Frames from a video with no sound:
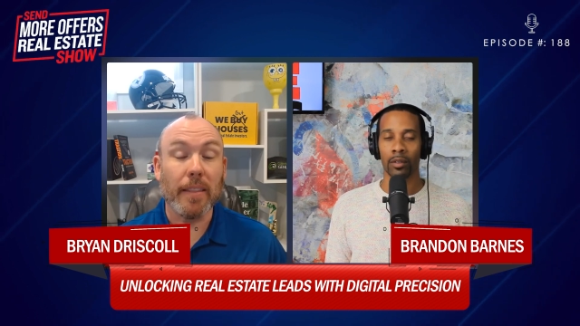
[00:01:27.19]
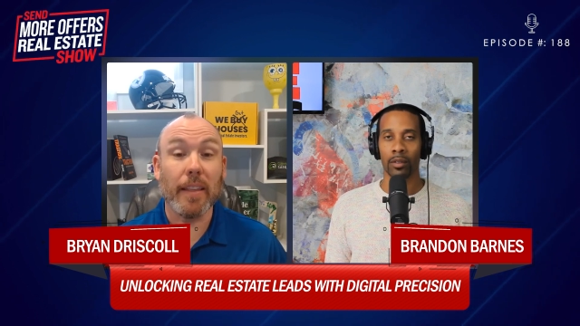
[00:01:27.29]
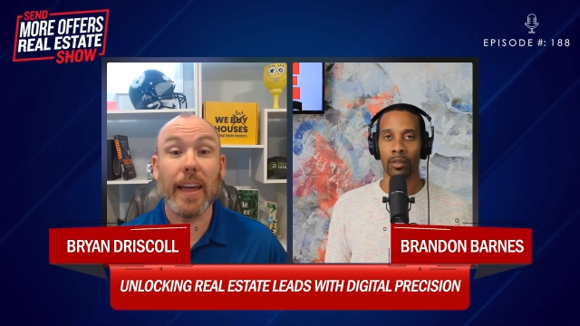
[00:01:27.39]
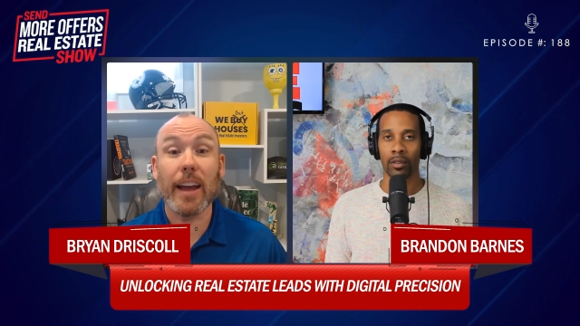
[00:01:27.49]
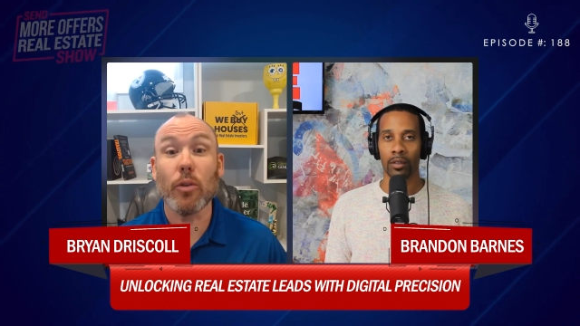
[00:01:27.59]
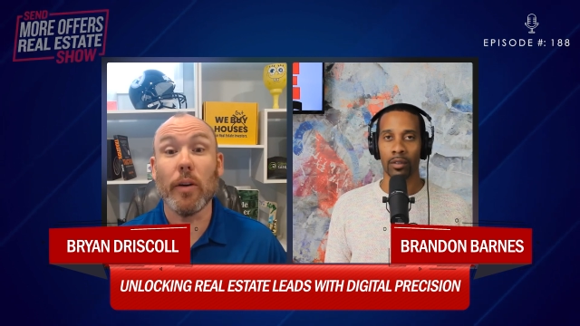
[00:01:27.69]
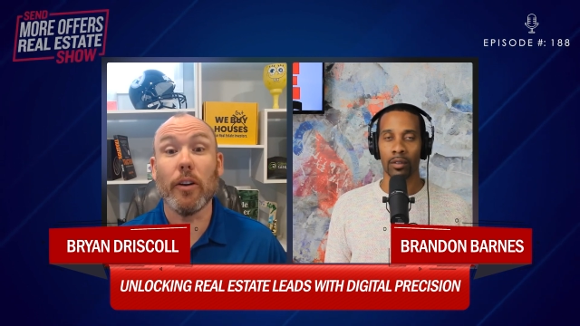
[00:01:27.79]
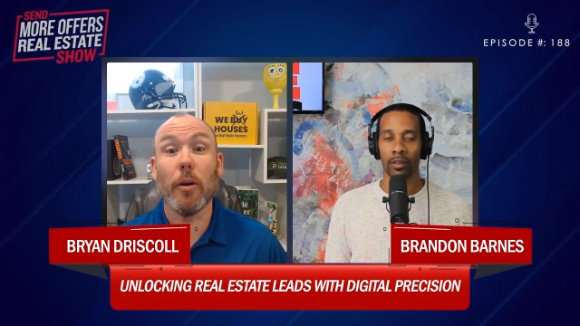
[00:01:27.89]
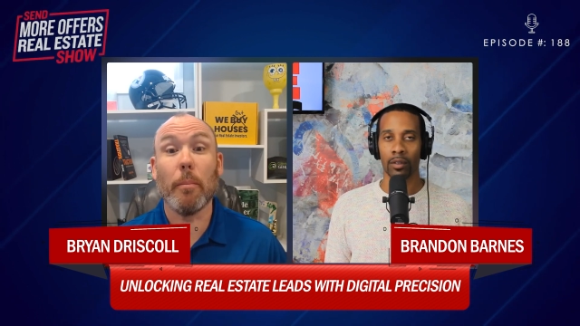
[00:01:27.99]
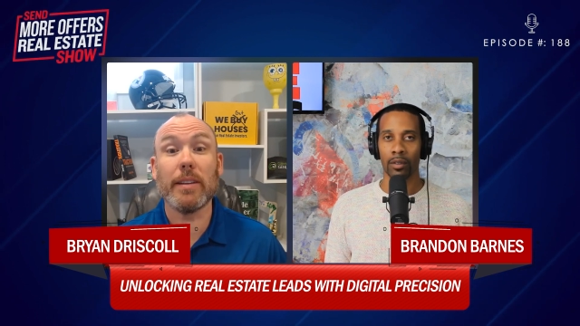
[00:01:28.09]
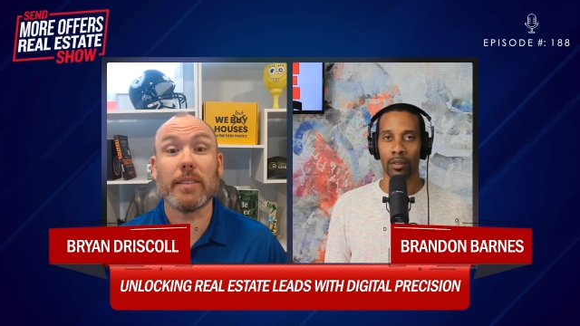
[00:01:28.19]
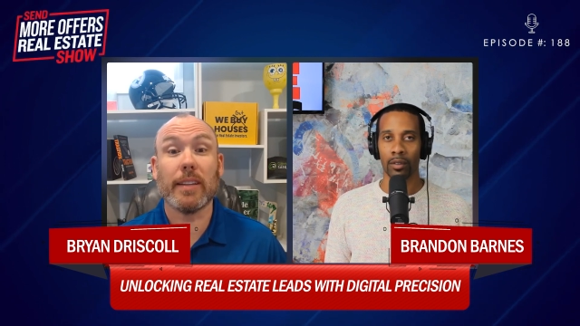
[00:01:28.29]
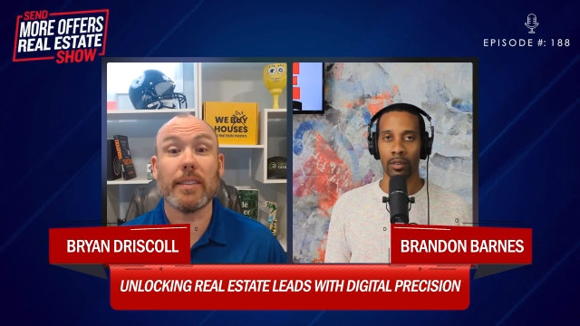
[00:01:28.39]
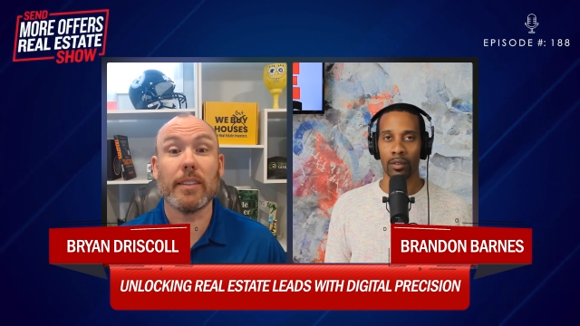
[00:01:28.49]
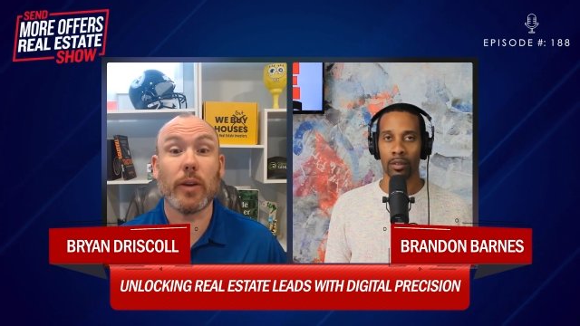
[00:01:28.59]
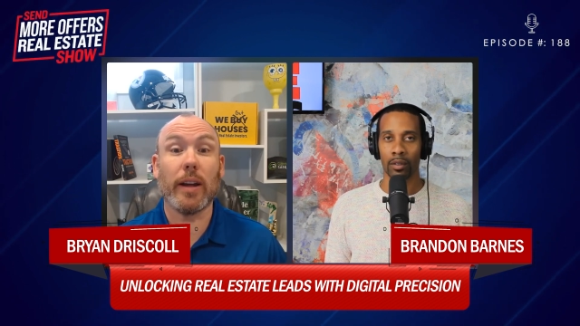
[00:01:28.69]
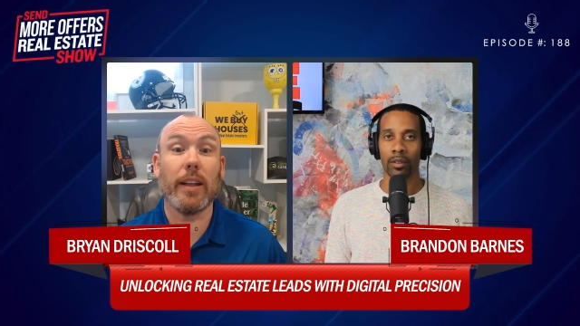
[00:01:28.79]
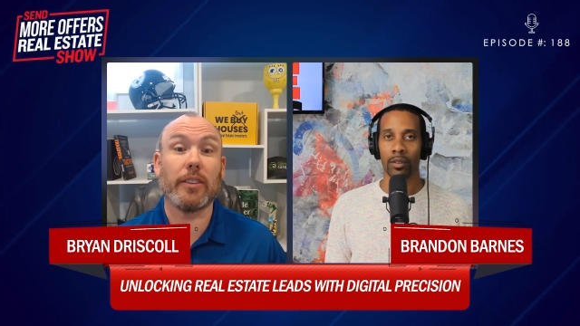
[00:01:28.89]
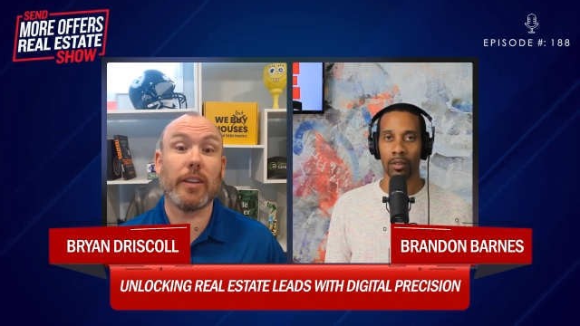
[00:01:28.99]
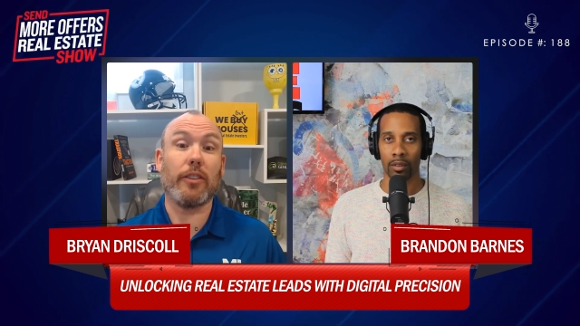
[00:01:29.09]
Speaker 1: And then that grew into a business. So I,
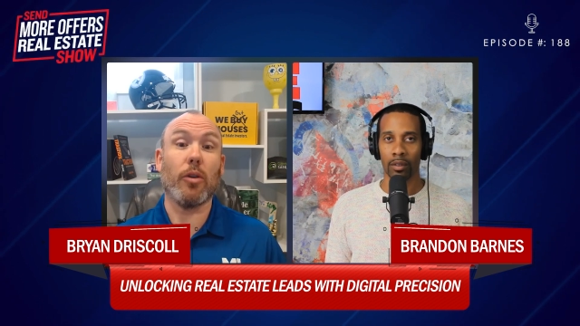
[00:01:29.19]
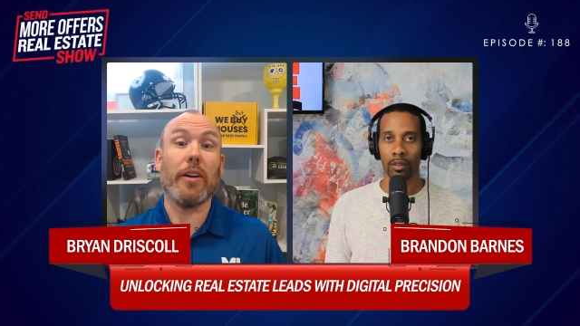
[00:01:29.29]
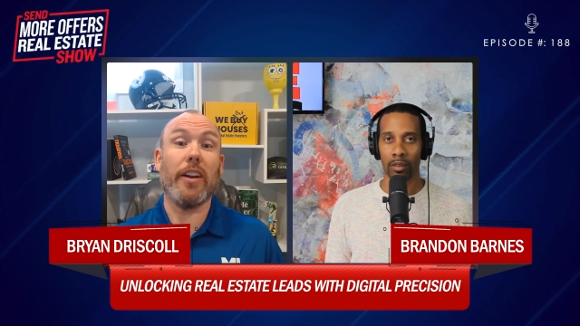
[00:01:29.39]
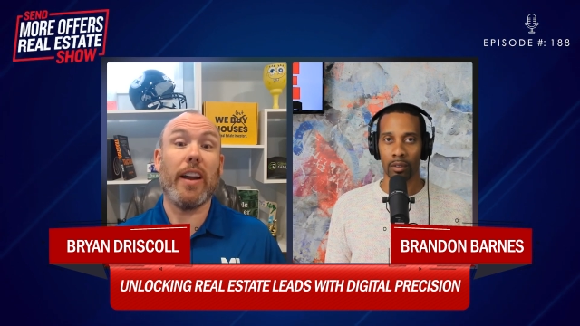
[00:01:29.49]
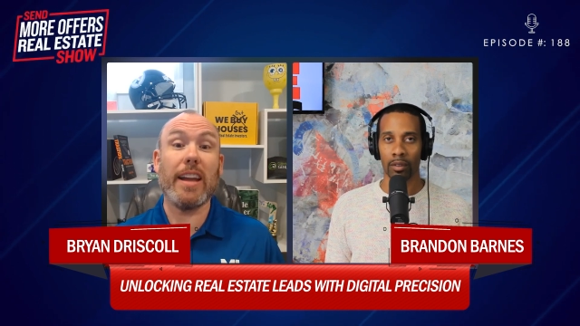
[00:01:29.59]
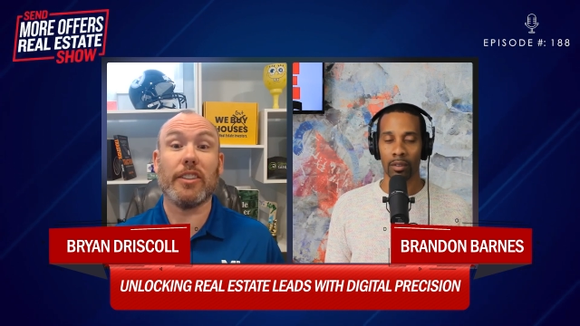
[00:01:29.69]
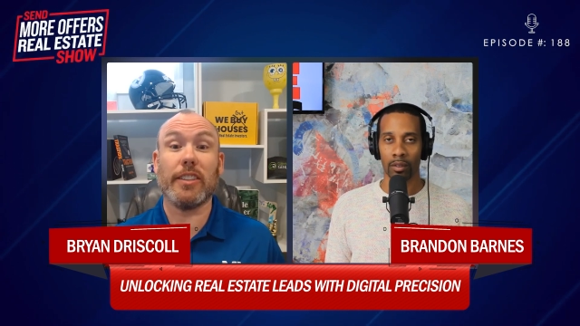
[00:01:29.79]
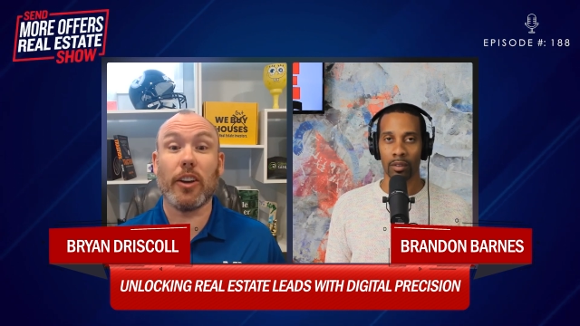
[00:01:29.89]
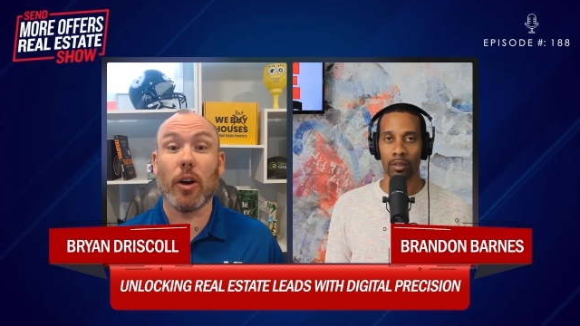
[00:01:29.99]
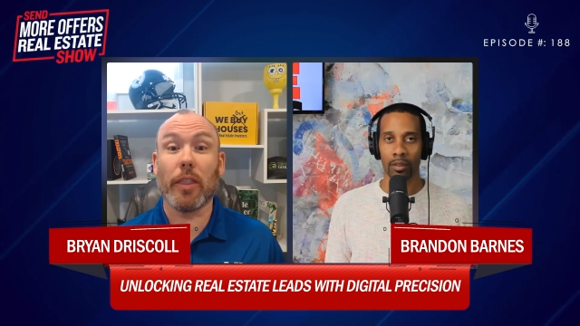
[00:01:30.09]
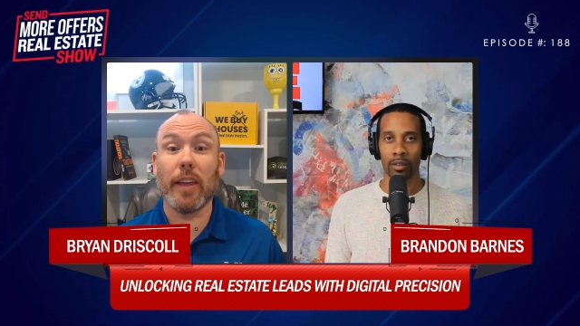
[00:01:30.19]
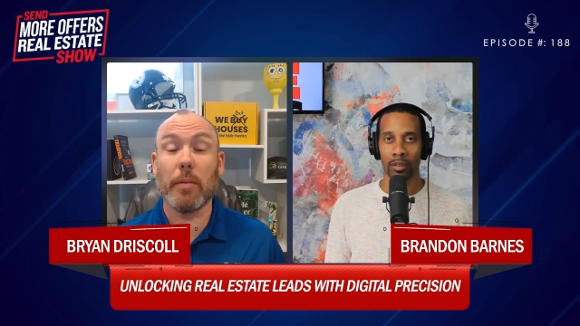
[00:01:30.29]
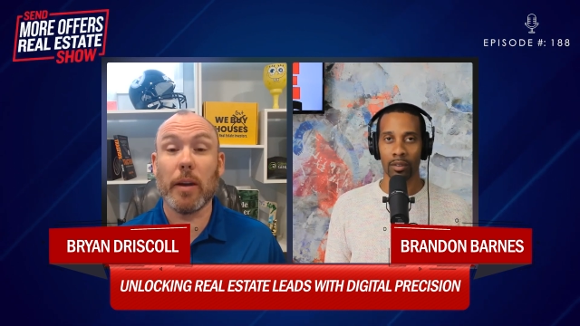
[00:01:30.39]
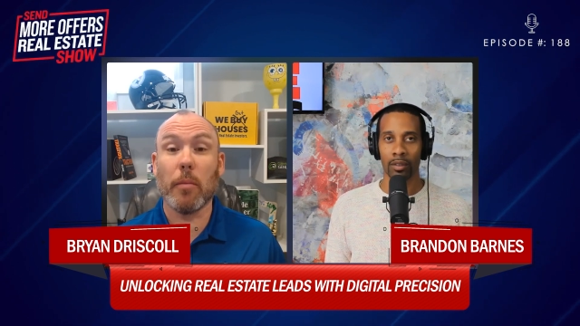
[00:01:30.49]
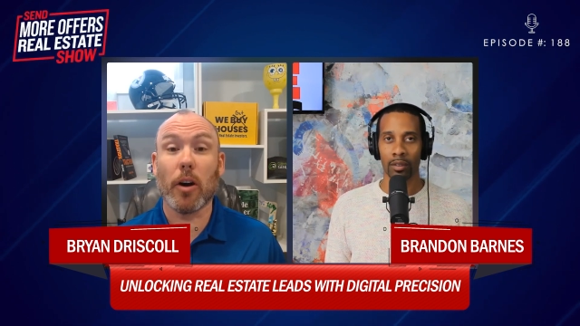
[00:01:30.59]
it, it grew into an agency called Think Big